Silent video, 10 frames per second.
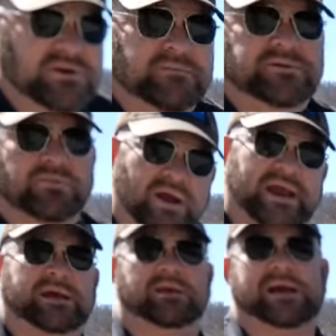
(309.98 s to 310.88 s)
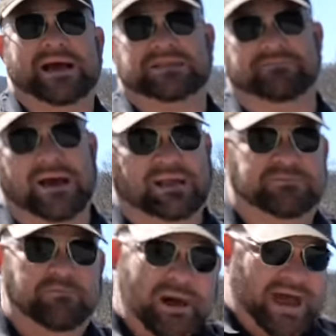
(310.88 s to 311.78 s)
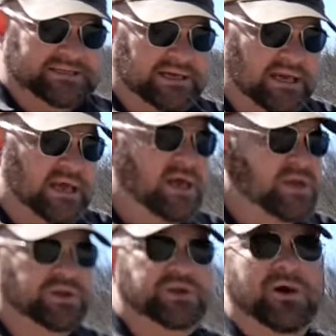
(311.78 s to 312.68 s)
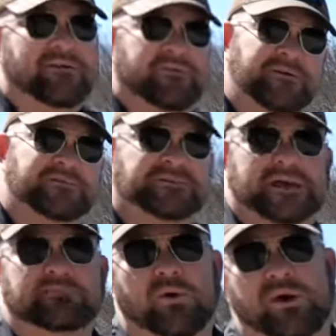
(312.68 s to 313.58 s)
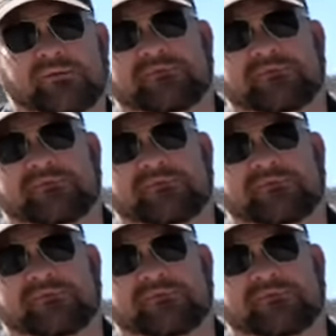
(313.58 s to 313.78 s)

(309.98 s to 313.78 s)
terms of regular gas mileage, but You do have a fifteen point